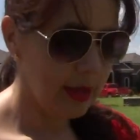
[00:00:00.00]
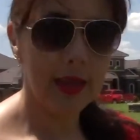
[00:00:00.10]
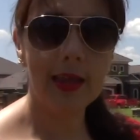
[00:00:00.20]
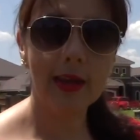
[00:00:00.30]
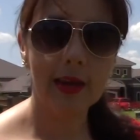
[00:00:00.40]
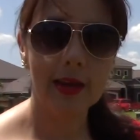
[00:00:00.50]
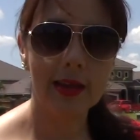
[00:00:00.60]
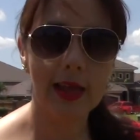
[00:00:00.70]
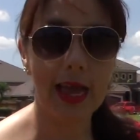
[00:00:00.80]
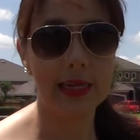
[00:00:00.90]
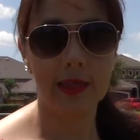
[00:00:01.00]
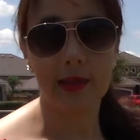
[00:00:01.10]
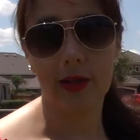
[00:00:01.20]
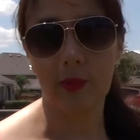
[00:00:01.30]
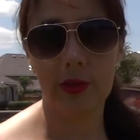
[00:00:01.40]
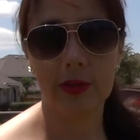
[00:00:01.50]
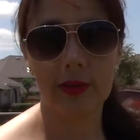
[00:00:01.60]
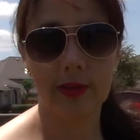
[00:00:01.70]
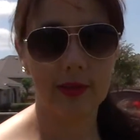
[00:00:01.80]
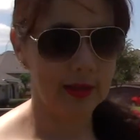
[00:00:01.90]
And I need help.
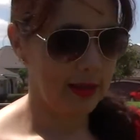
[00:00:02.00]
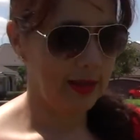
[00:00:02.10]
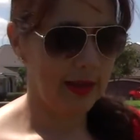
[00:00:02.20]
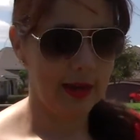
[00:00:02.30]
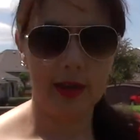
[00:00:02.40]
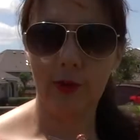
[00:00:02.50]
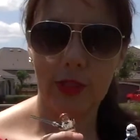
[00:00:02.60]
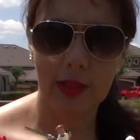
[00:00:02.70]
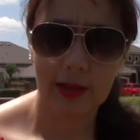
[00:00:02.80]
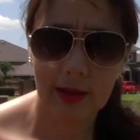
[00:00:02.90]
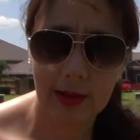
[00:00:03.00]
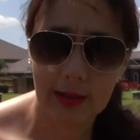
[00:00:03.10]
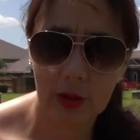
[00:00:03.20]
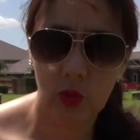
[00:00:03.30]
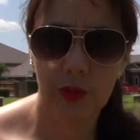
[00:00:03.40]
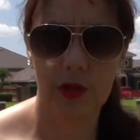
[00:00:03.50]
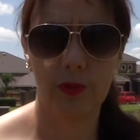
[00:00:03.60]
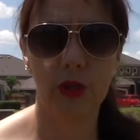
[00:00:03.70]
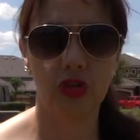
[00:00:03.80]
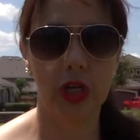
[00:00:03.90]
And I don't think they will be of
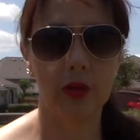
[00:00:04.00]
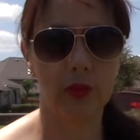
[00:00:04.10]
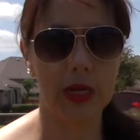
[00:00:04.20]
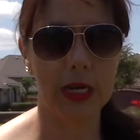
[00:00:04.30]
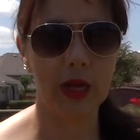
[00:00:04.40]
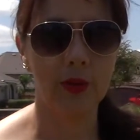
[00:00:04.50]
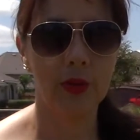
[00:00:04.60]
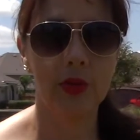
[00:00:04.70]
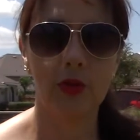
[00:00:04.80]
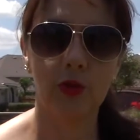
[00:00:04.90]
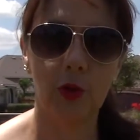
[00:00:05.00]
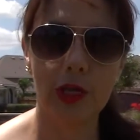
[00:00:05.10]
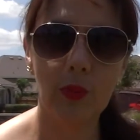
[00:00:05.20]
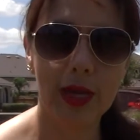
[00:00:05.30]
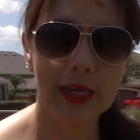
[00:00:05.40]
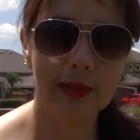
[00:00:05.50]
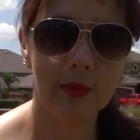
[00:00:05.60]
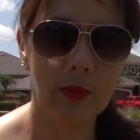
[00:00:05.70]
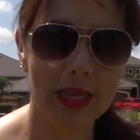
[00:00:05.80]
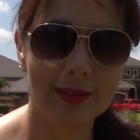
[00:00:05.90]
much help right now. So I invited
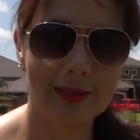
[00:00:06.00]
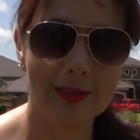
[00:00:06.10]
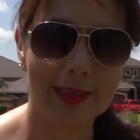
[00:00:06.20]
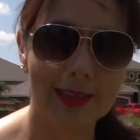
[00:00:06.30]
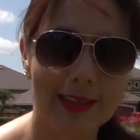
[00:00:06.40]
my assistant.